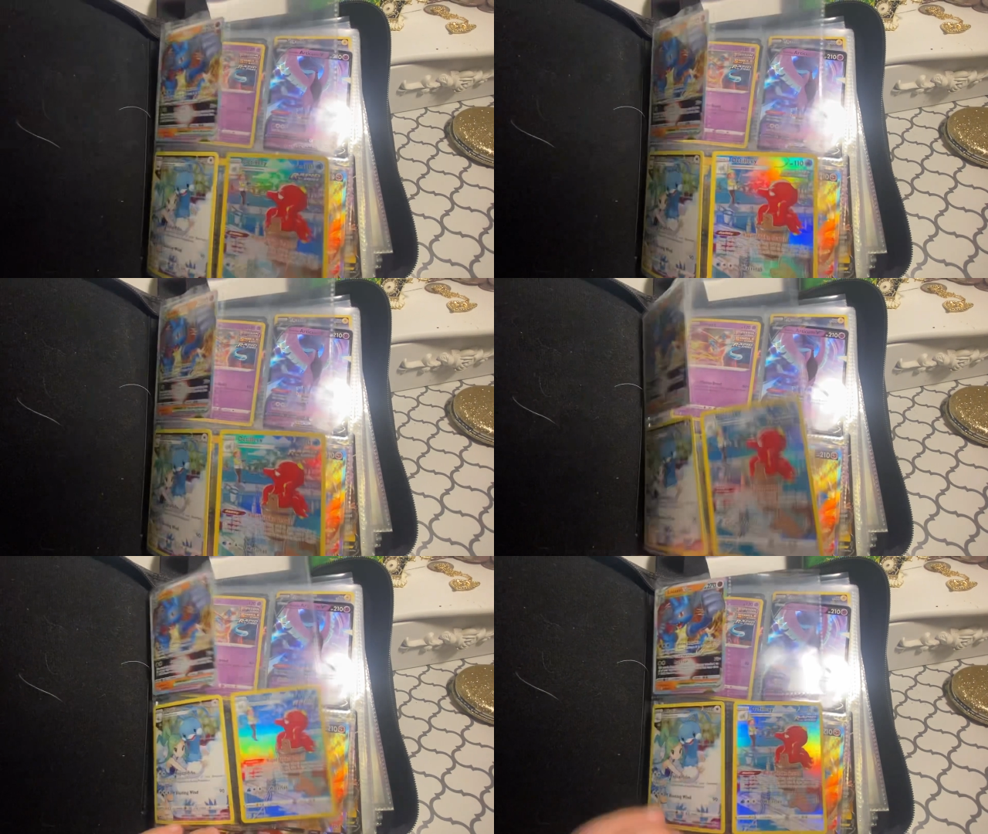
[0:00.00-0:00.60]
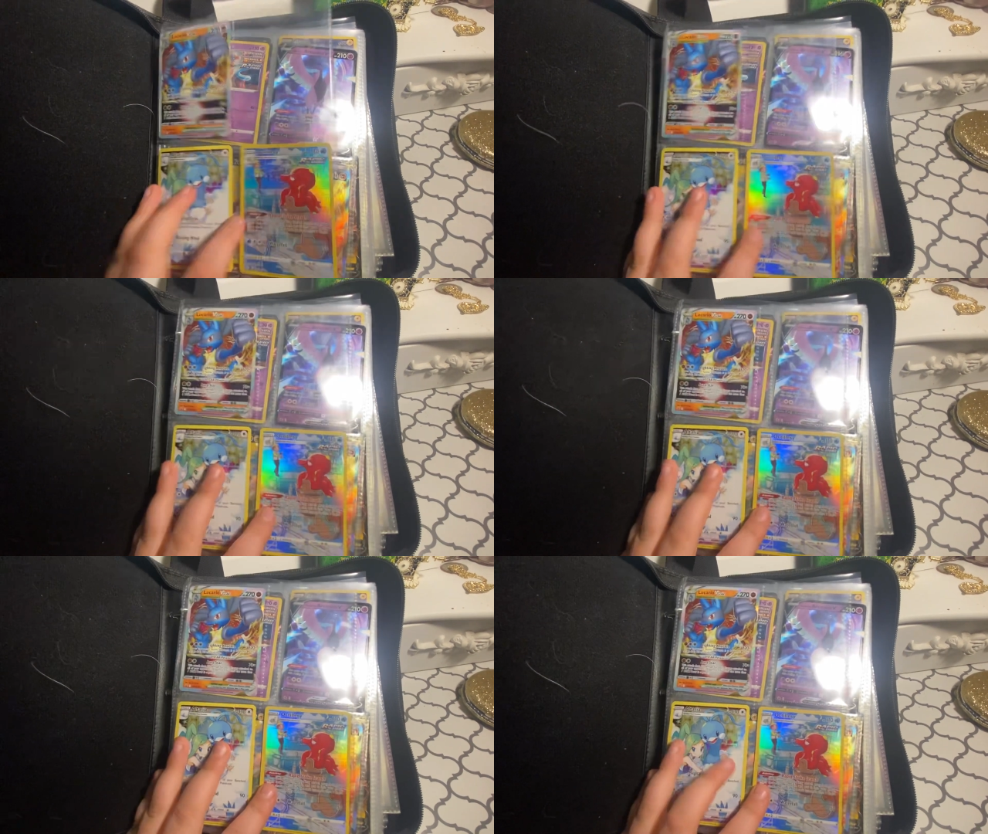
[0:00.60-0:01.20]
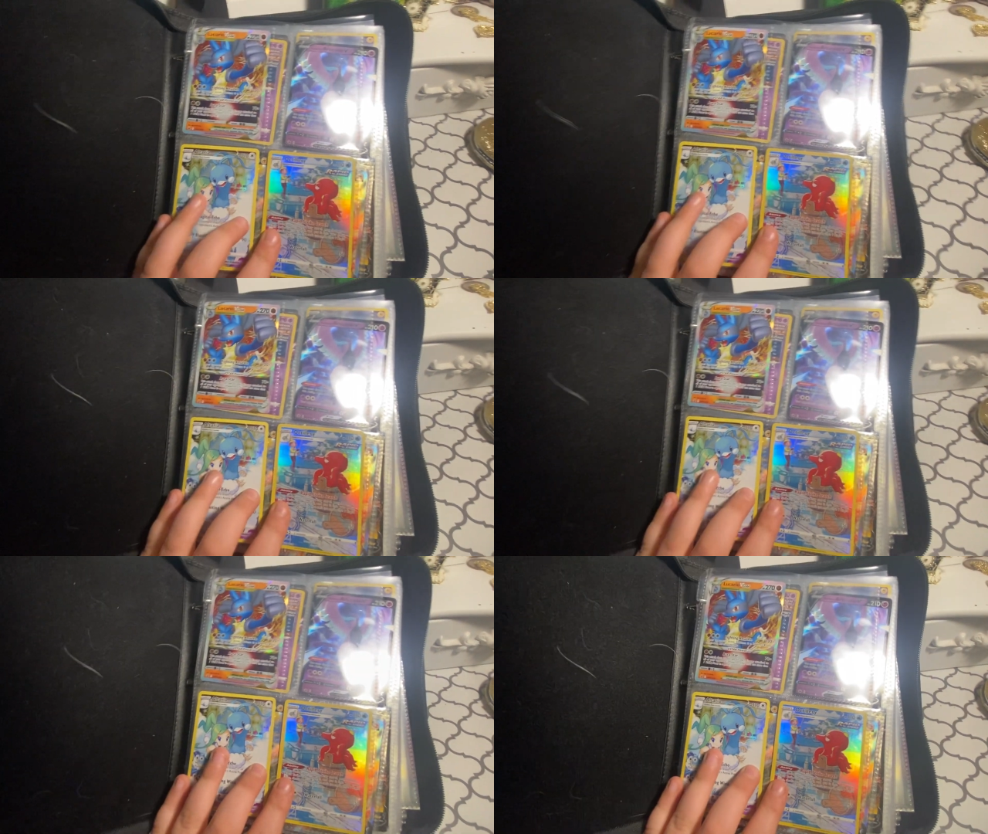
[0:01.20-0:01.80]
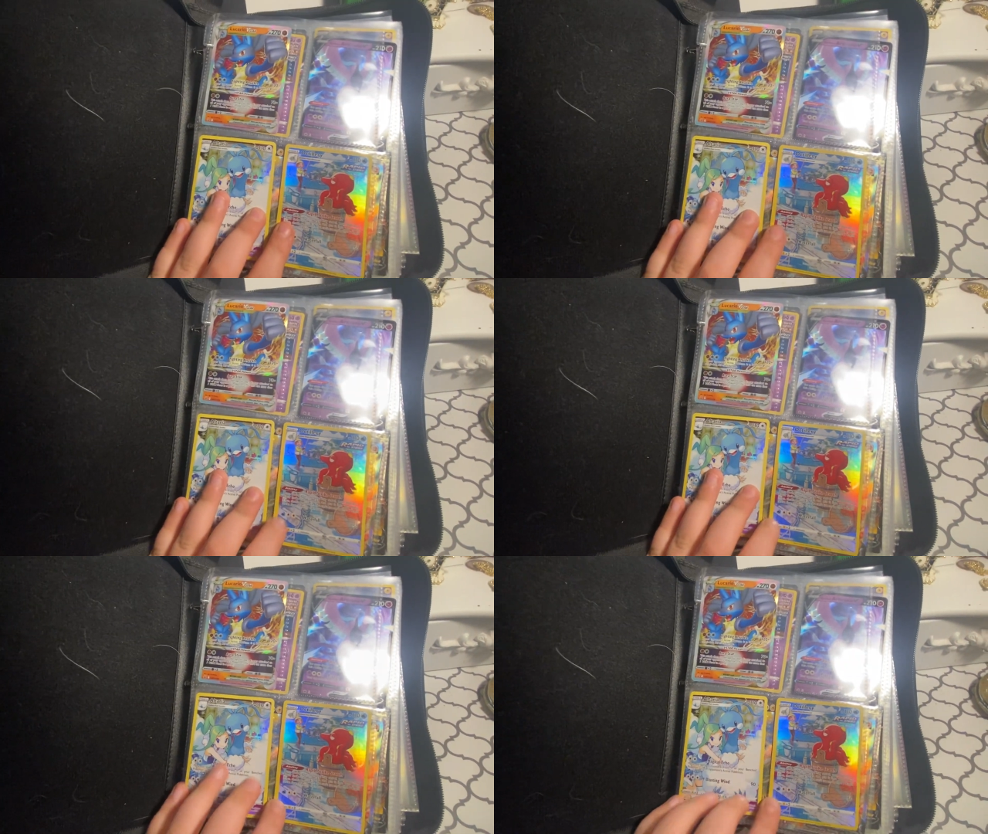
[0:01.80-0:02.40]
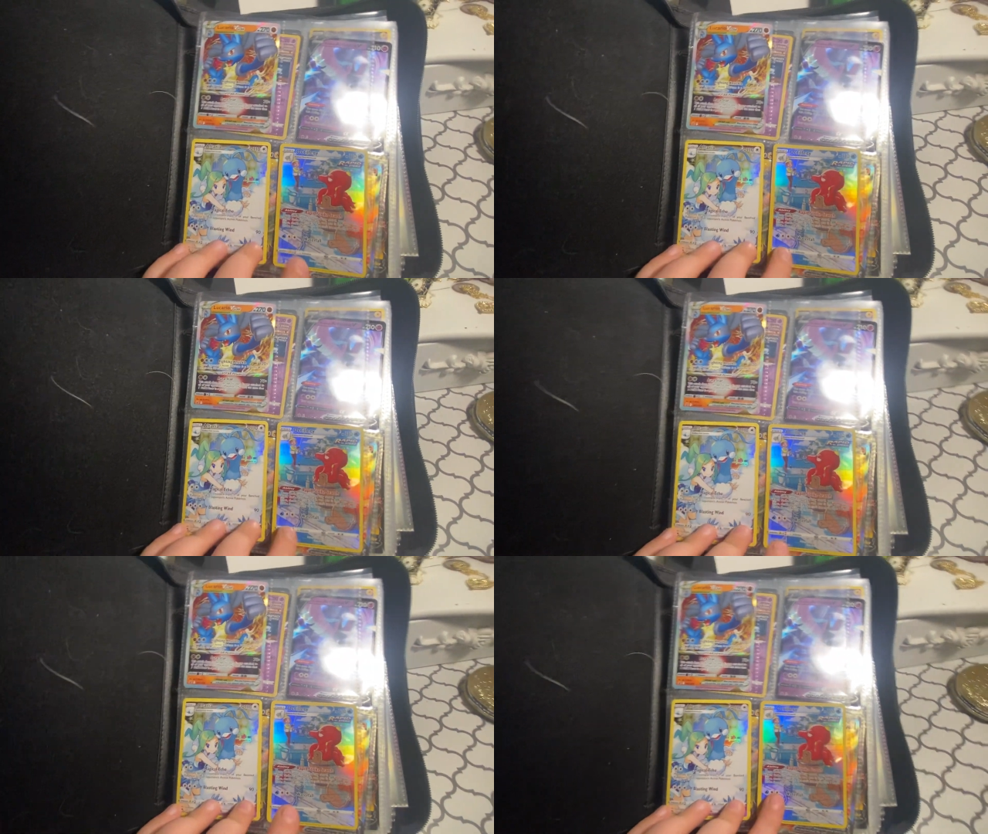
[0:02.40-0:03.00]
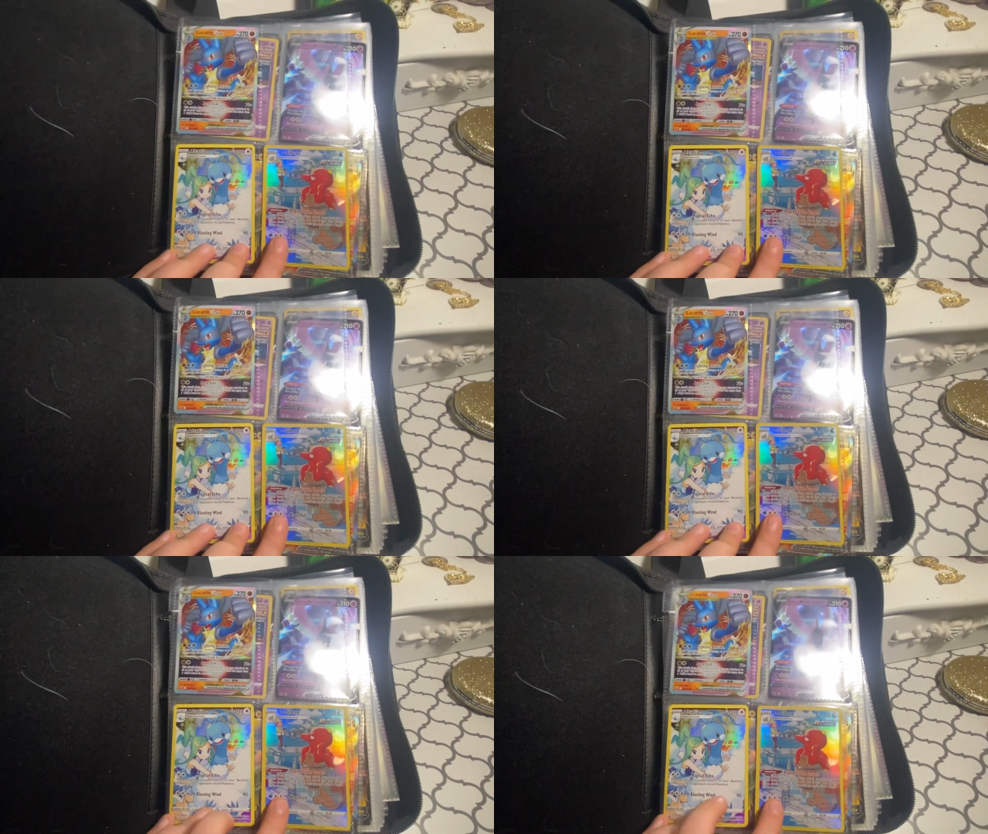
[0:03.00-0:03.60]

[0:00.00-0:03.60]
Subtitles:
(no speaker visible)